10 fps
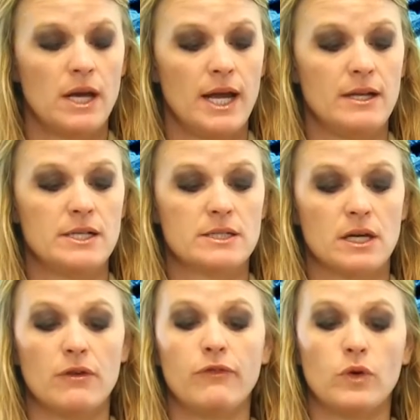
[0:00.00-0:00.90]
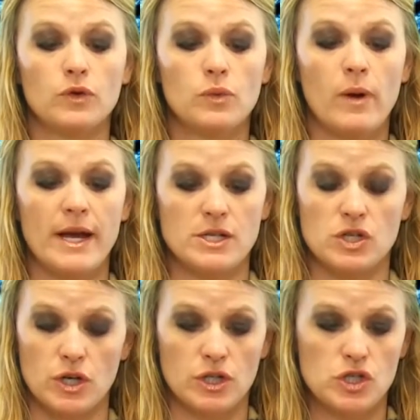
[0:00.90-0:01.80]
and it's going to fold away.
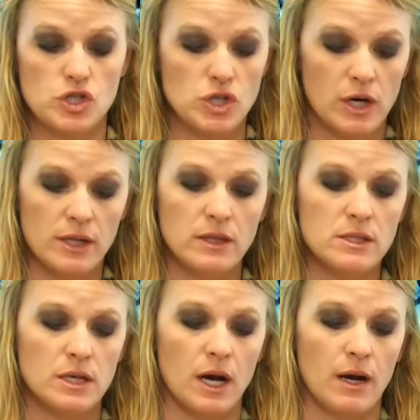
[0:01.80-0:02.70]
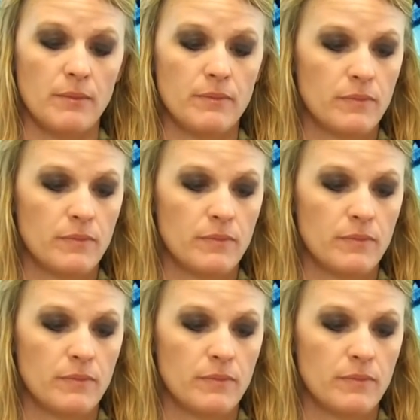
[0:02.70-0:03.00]
So you're going to start at the top